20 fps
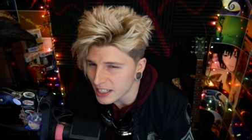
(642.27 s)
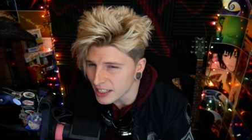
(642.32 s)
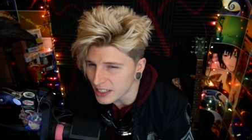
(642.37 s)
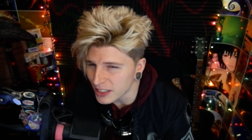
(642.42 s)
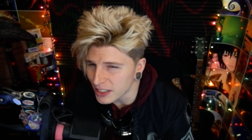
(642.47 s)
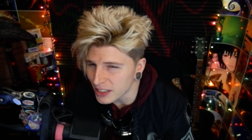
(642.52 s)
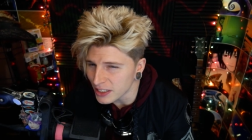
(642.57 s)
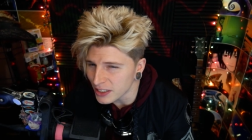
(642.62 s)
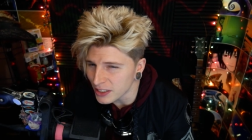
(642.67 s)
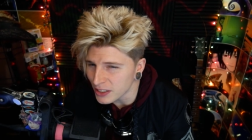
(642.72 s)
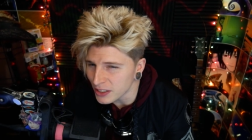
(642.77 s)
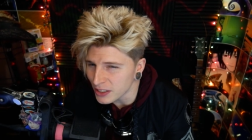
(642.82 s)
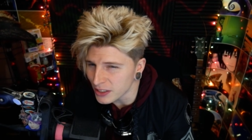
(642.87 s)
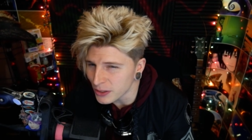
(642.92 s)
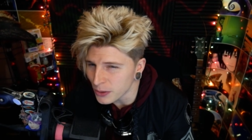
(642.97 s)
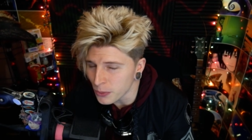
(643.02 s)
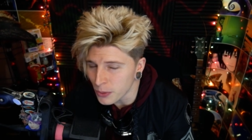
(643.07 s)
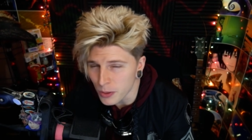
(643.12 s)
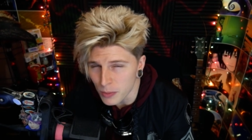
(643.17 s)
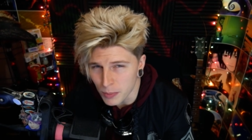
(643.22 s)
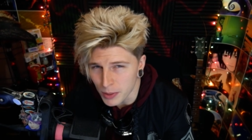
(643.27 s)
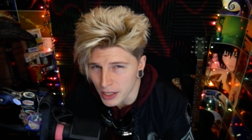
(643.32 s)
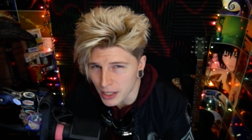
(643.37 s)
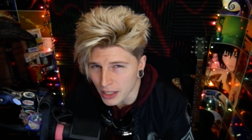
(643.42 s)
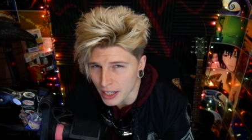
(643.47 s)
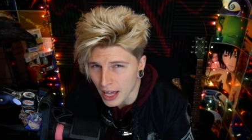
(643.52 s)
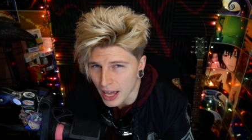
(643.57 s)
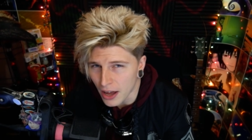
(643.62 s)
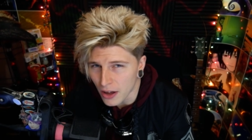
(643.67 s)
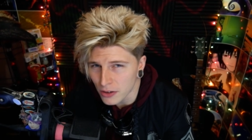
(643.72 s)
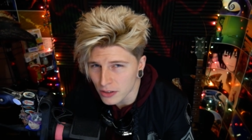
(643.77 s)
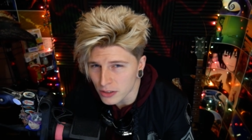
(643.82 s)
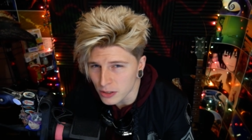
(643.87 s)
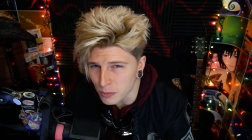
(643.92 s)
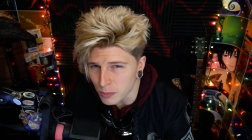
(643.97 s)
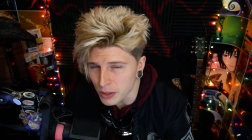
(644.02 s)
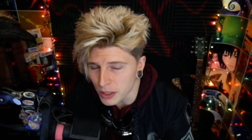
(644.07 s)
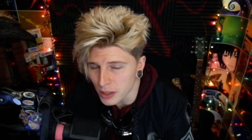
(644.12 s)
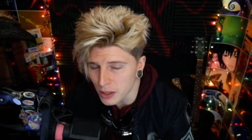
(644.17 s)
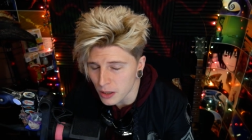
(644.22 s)
you wouldn't be allowed
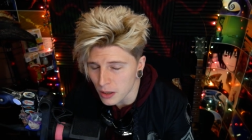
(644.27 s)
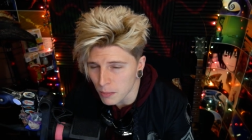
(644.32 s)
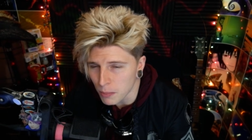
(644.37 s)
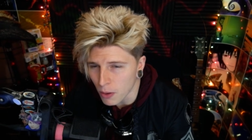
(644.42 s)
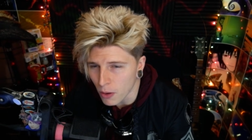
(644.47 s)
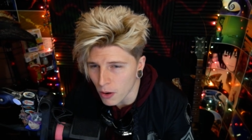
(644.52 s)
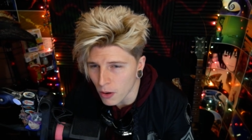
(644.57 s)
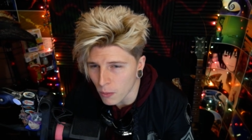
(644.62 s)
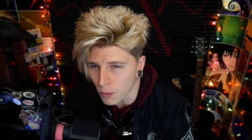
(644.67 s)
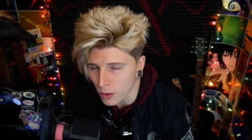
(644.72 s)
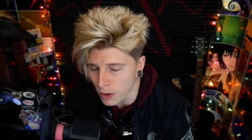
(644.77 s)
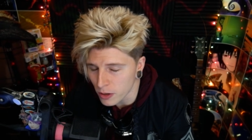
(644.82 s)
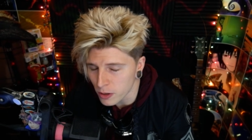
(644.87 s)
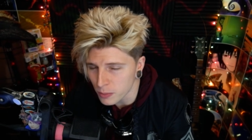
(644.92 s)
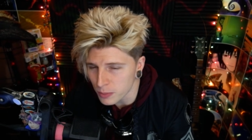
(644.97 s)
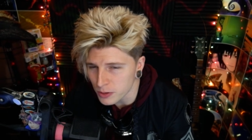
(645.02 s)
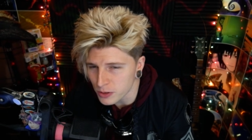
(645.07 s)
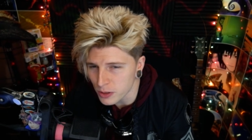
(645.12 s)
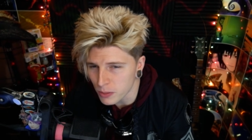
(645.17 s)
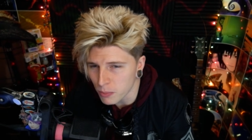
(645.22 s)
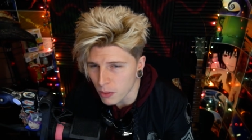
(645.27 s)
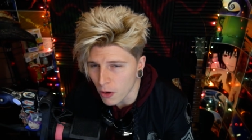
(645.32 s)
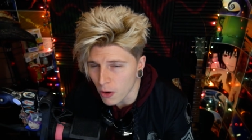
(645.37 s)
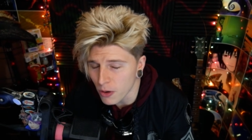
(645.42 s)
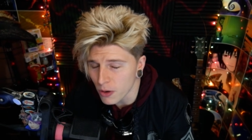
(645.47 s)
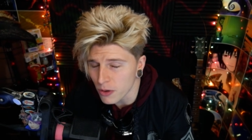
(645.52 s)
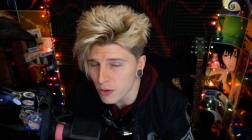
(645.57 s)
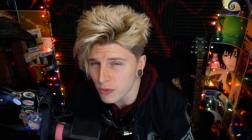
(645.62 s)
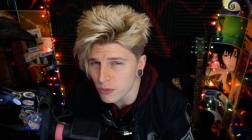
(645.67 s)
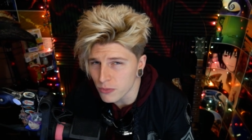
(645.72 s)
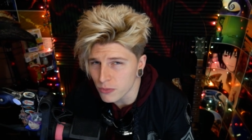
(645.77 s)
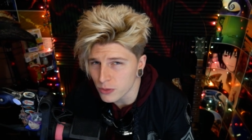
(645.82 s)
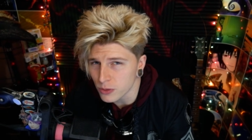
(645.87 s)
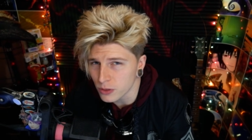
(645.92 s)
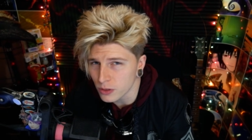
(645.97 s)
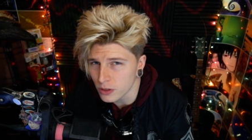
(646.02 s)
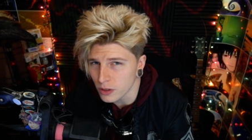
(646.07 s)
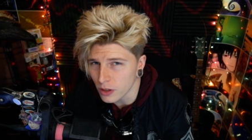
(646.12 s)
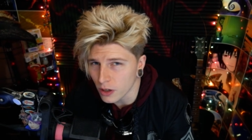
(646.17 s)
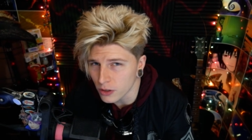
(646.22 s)
to be a part 100% part of
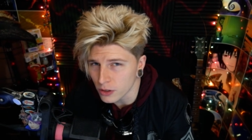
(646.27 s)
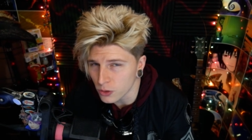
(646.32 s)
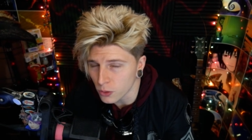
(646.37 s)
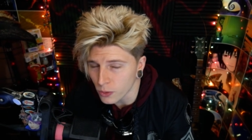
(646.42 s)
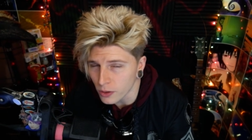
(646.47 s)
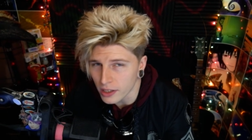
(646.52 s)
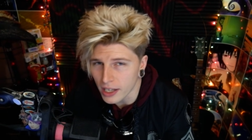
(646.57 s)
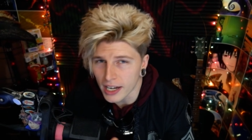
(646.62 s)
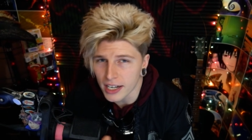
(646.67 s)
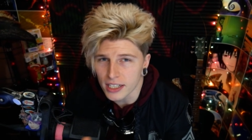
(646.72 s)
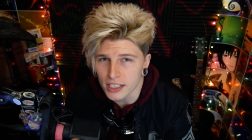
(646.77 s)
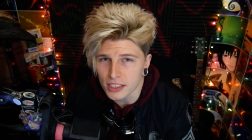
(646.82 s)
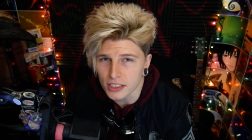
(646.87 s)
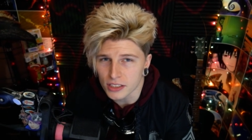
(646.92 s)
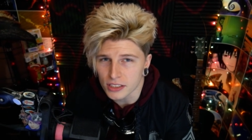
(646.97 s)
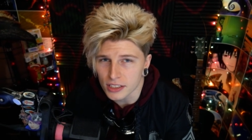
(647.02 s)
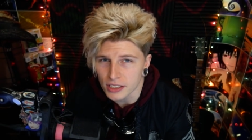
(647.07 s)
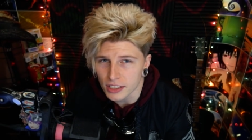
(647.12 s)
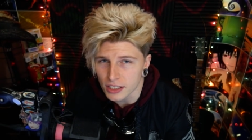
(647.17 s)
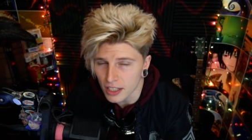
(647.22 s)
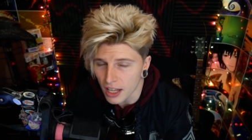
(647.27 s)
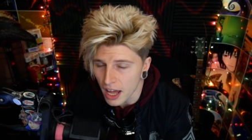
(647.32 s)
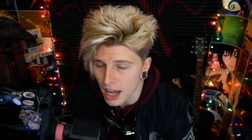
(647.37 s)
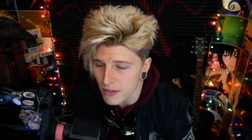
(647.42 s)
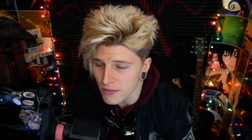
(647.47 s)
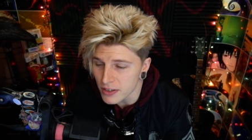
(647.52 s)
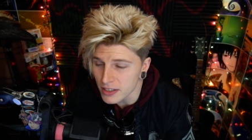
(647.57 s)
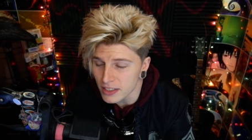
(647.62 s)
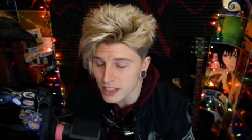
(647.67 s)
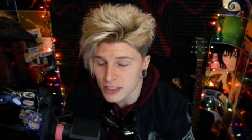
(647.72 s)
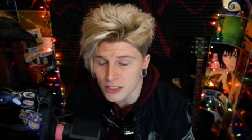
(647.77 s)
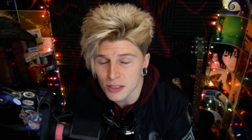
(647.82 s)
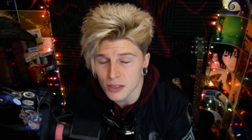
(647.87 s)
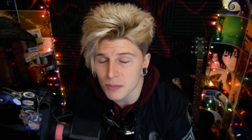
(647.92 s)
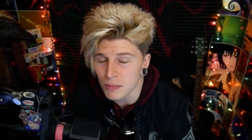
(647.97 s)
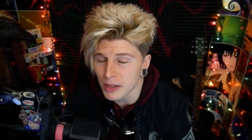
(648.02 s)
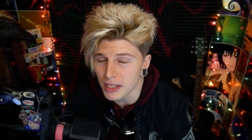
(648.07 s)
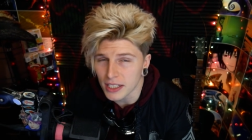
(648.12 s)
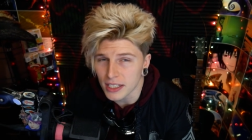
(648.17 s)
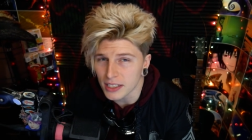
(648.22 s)
your Lainey's life. It
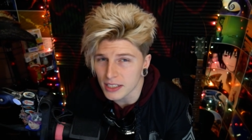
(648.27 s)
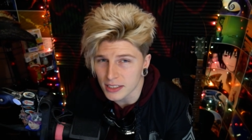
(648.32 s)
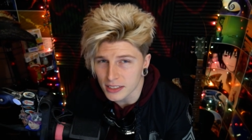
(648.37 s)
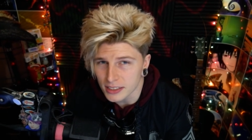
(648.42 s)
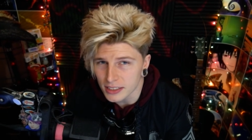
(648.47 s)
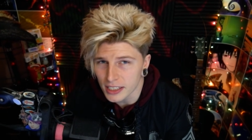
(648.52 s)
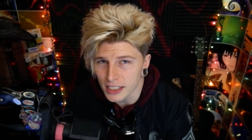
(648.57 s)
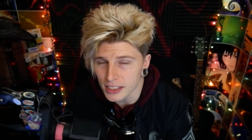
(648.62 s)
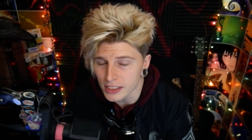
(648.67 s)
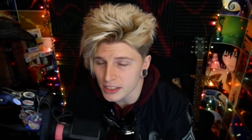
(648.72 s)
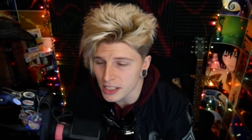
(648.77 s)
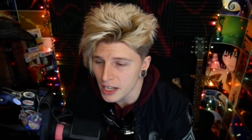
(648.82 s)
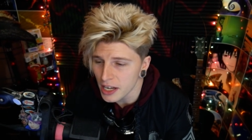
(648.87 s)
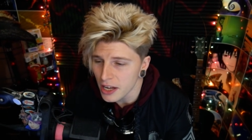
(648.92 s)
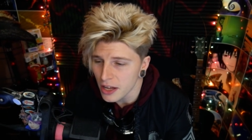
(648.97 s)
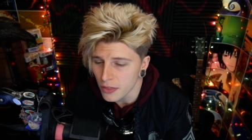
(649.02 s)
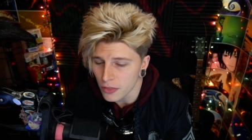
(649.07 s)
doesn't make any sense.